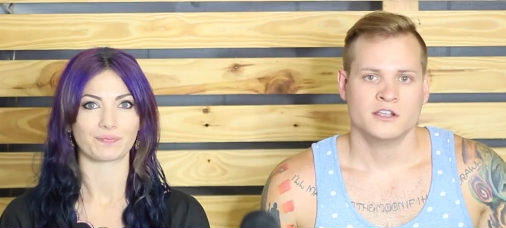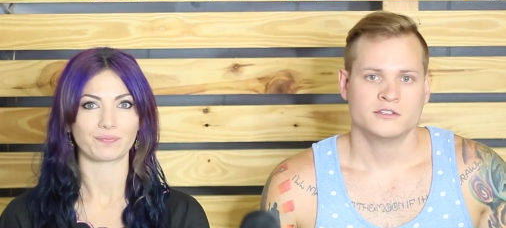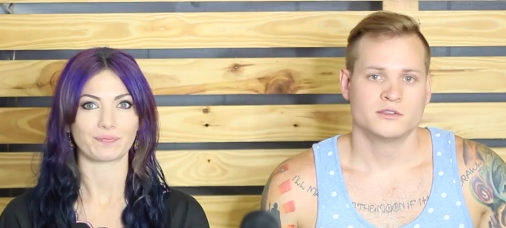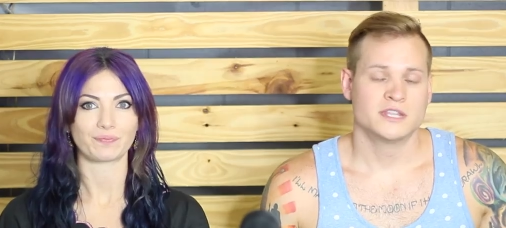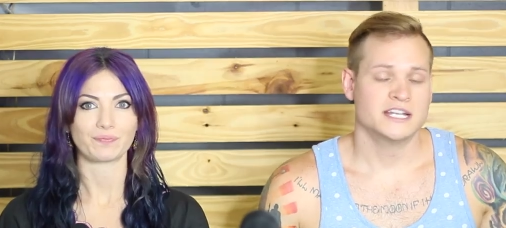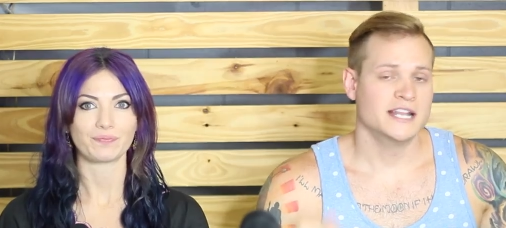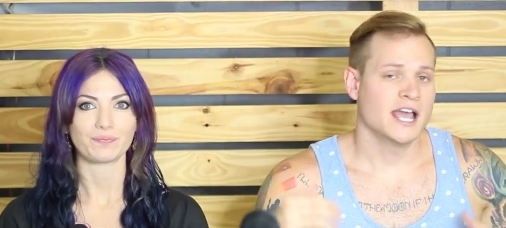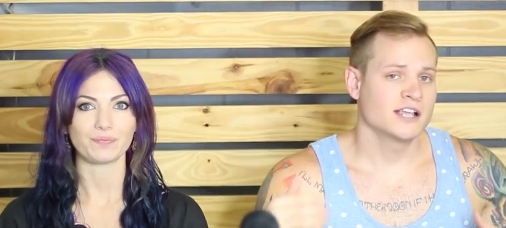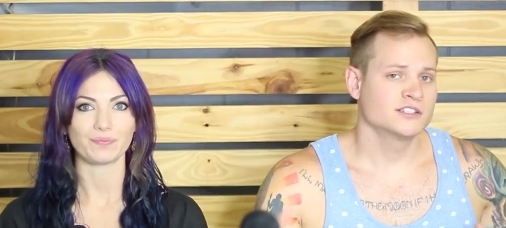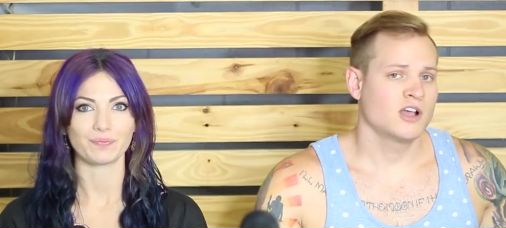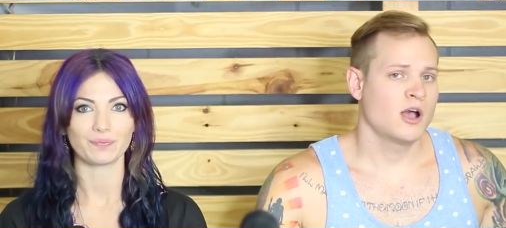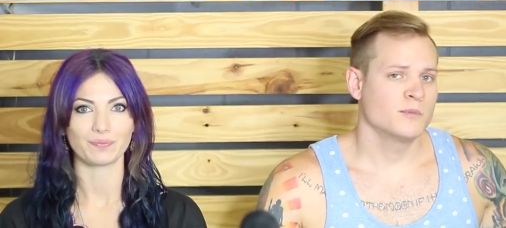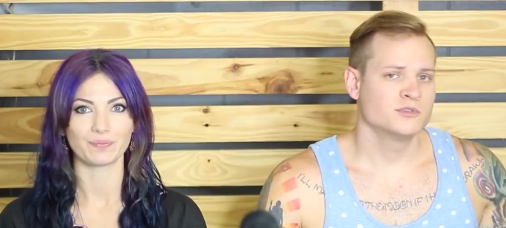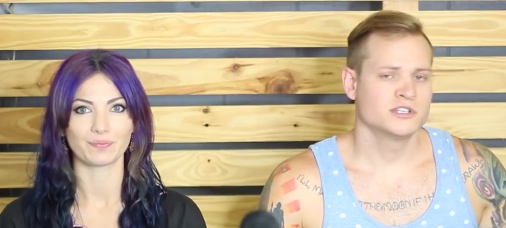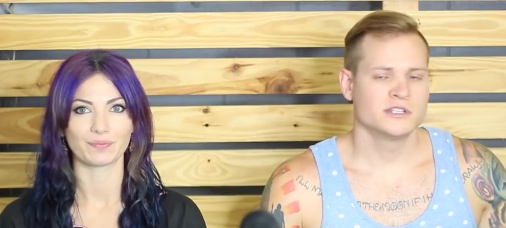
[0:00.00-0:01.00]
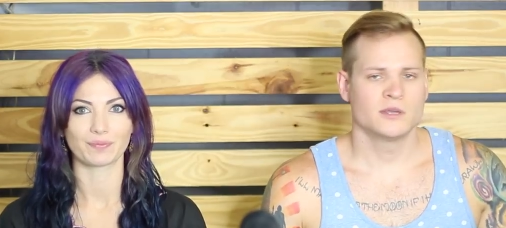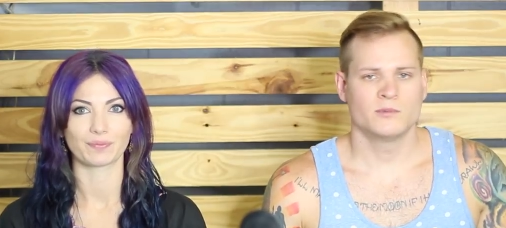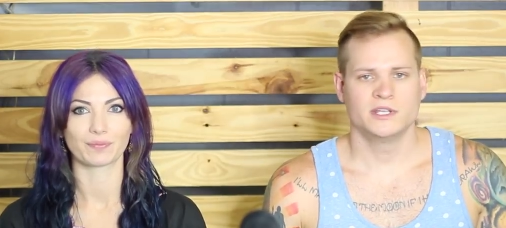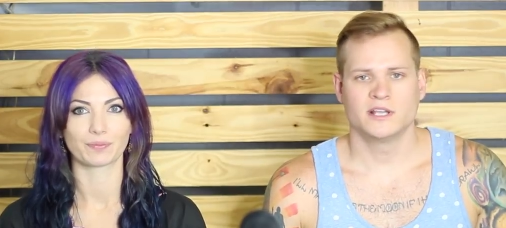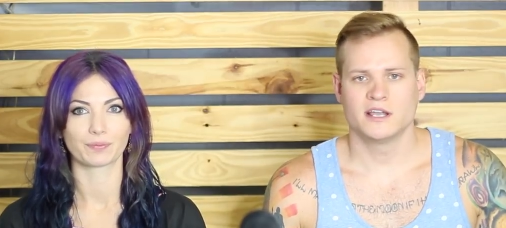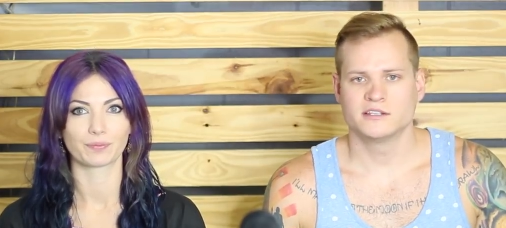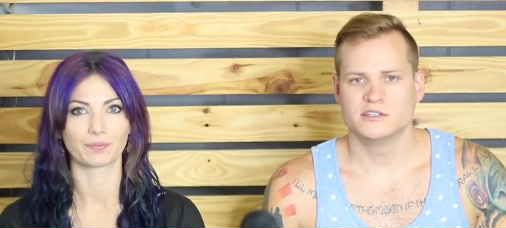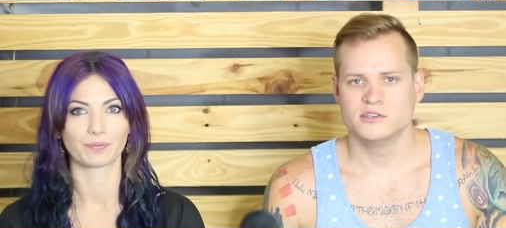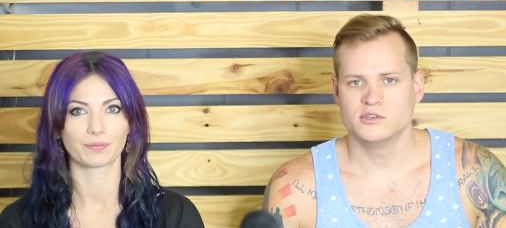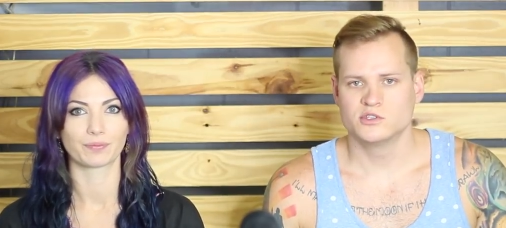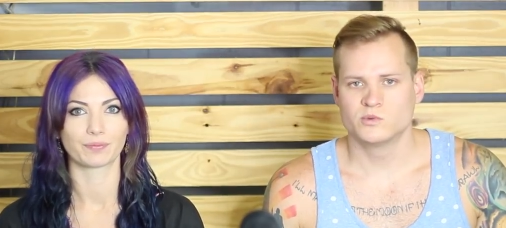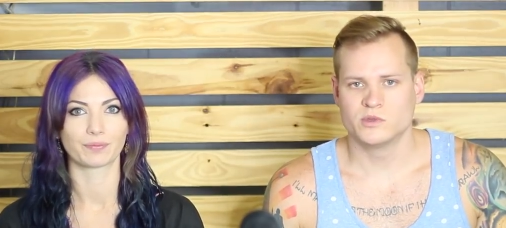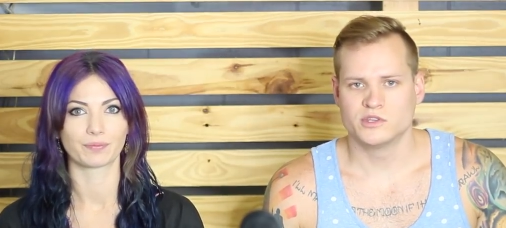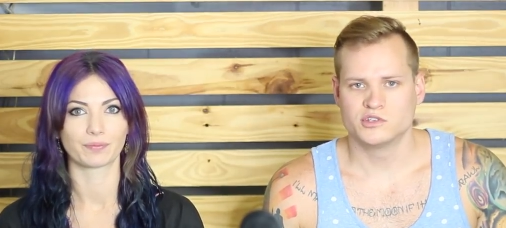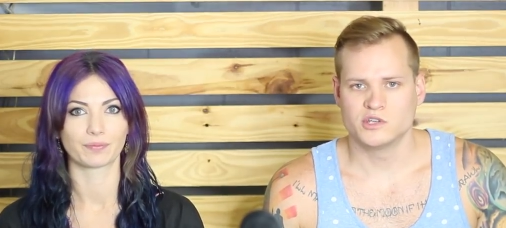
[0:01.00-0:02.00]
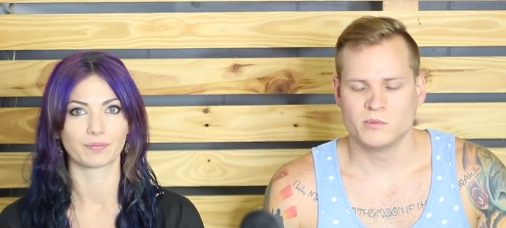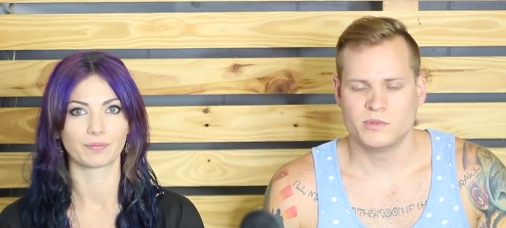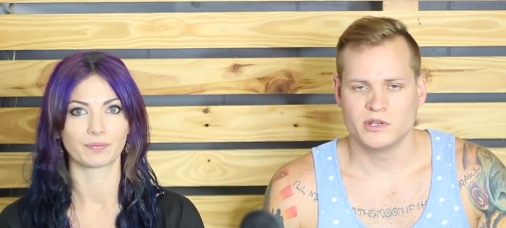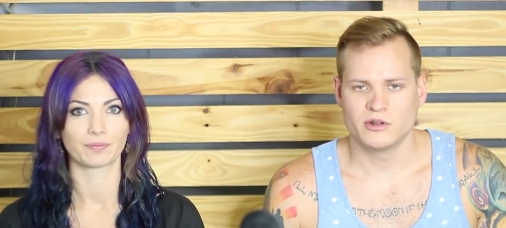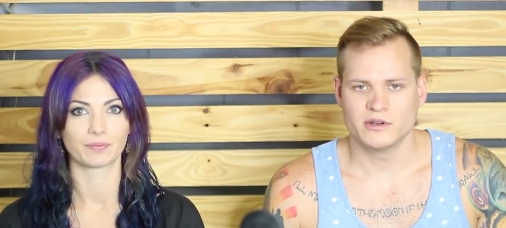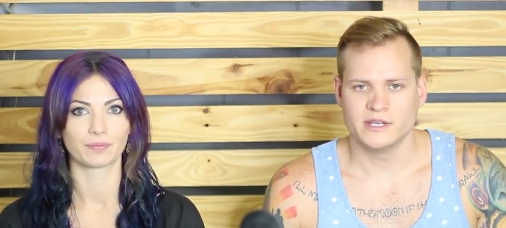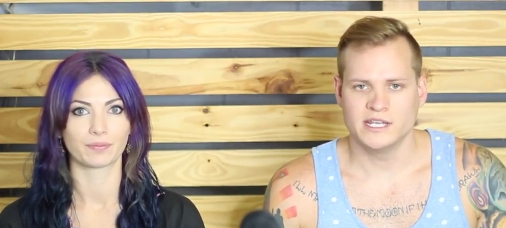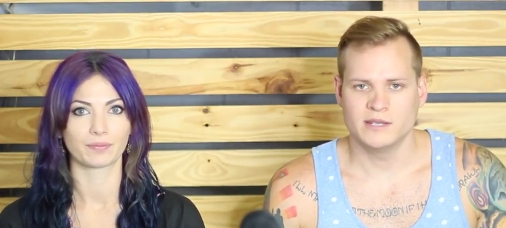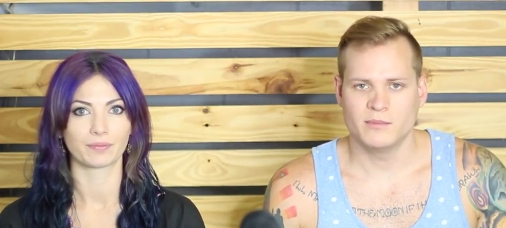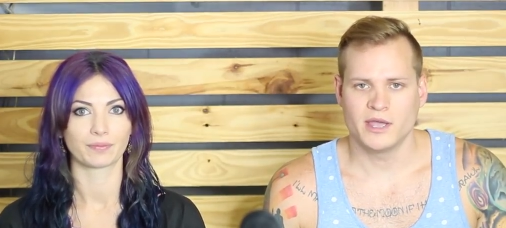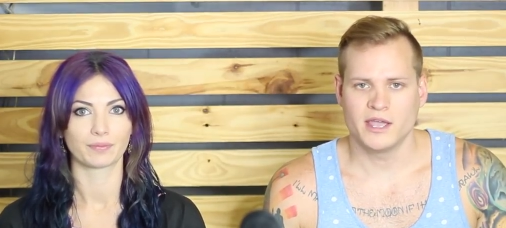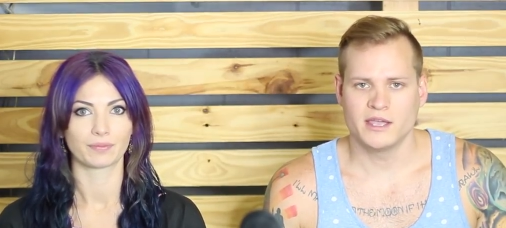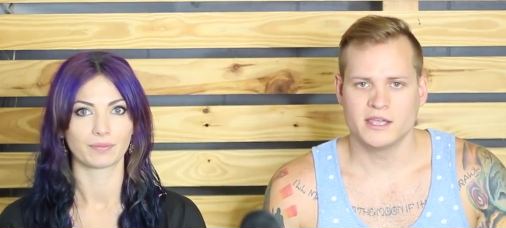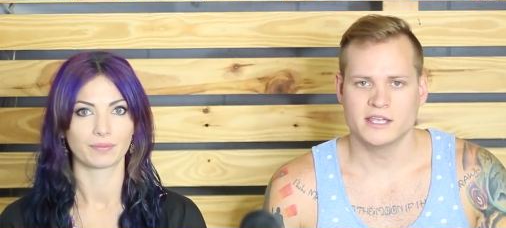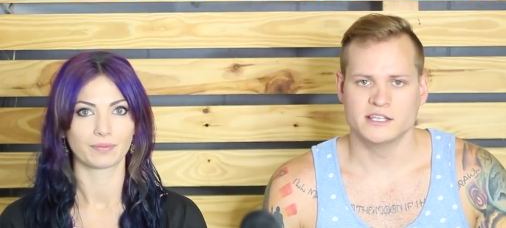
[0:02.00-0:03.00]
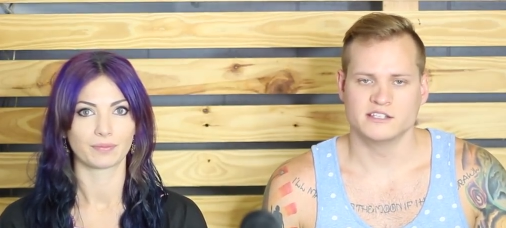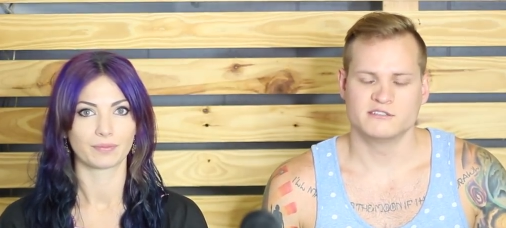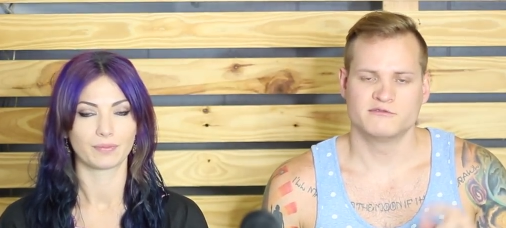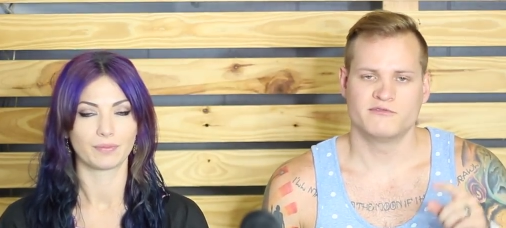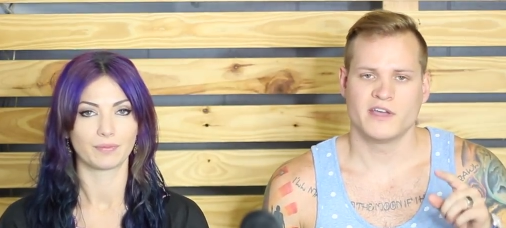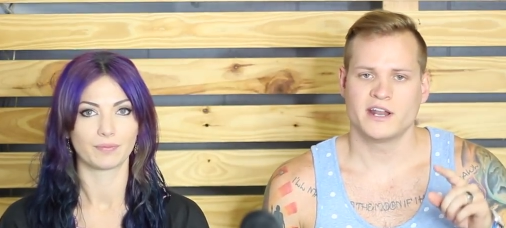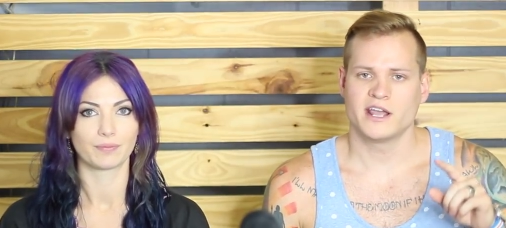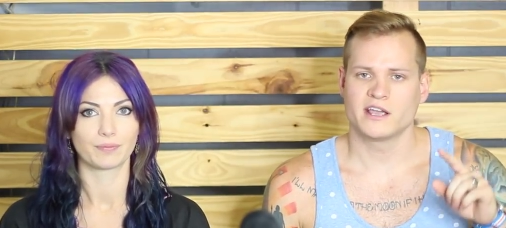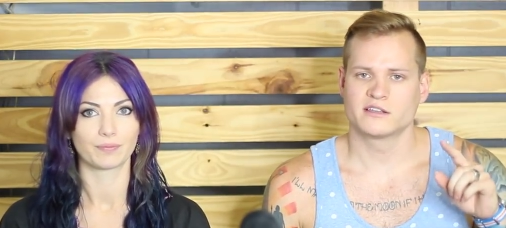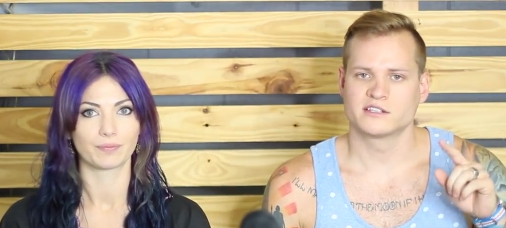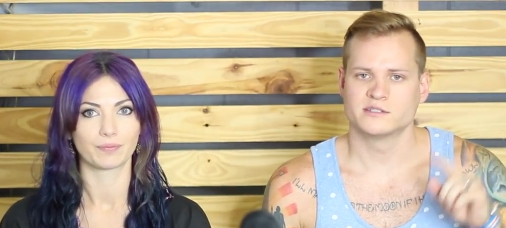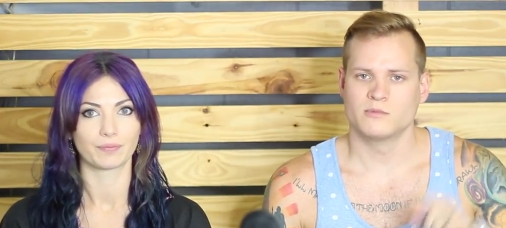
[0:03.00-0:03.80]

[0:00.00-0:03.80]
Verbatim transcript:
Speaker 1: So the next option that we like to use with shipping on eBay is FedEx